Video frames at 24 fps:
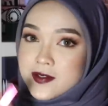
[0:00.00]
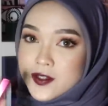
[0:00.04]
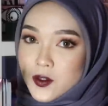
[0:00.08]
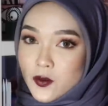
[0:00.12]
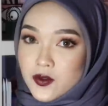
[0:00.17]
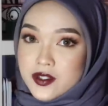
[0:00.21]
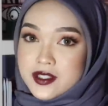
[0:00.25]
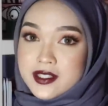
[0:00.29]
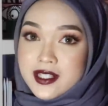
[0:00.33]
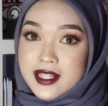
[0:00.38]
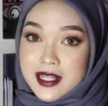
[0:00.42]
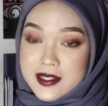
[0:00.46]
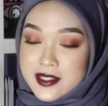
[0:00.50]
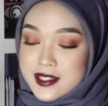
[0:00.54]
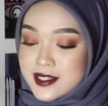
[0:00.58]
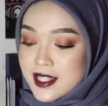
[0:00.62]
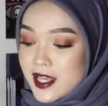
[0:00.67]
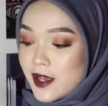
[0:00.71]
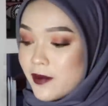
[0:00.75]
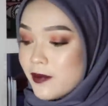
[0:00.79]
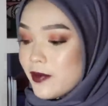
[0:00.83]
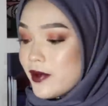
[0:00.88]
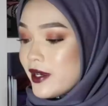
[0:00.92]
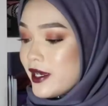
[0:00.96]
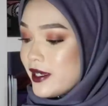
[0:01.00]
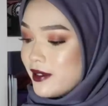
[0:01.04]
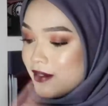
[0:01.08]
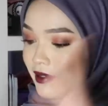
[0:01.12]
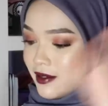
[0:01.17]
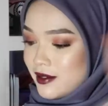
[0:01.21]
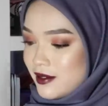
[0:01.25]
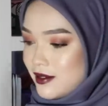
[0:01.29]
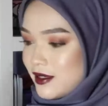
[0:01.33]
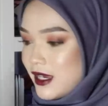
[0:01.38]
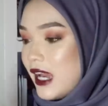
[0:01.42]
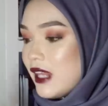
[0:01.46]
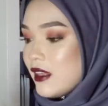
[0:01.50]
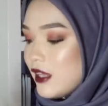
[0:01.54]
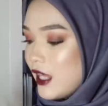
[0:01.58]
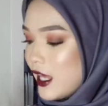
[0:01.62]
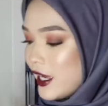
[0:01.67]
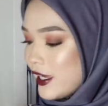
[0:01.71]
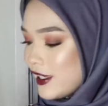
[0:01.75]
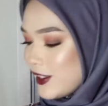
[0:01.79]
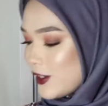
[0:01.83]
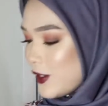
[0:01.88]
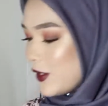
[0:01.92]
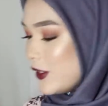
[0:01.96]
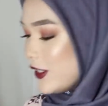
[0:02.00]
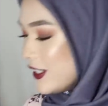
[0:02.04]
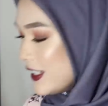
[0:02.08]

the lipstick was the last step, but I lied.